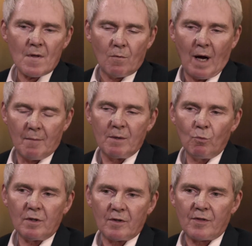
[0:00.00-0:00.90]
Well, I mean,
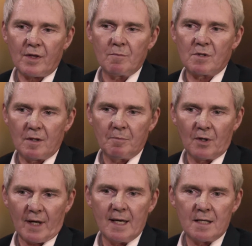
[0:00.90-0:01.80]
one of the themes of the
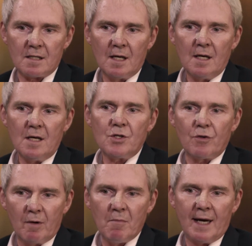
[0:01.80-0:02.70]
book is
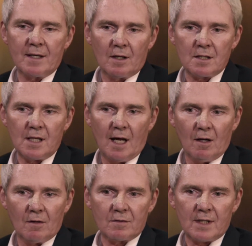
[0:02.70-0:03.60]
to remind
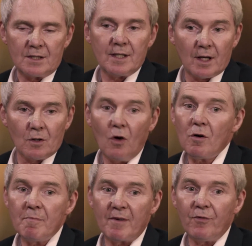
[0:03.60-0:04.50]
ourselves, actually, that
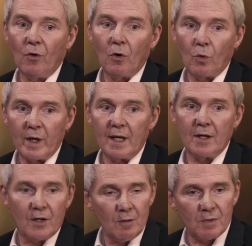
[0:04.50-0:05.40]
long before we
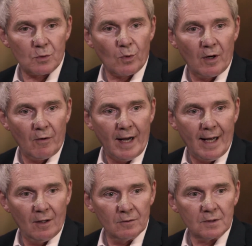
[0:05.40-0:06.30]
humans were
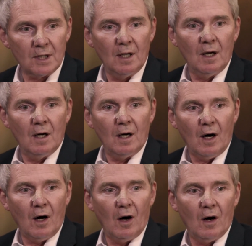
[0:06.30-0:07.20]
around,
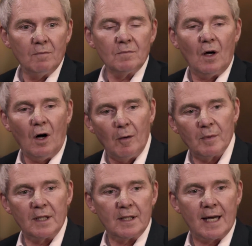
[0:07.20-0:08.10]
our
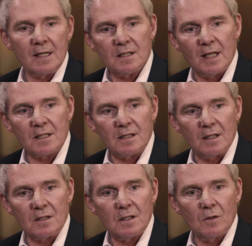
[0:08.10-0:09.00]
hominid
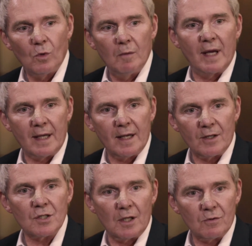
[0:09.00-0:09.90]
ancestors were making
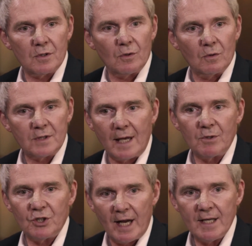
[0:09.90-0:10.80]
stone tools. They
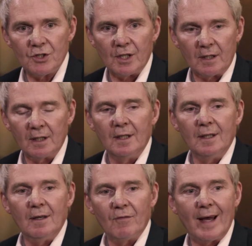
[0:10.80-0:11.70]
were changing
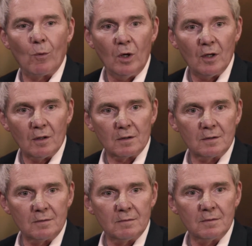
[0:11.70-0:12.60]
their world.
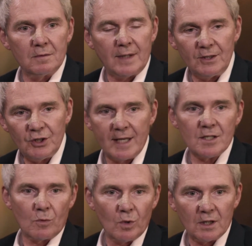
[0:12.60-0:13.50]
They
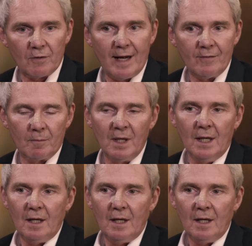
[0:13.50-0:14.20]
changed the world around them.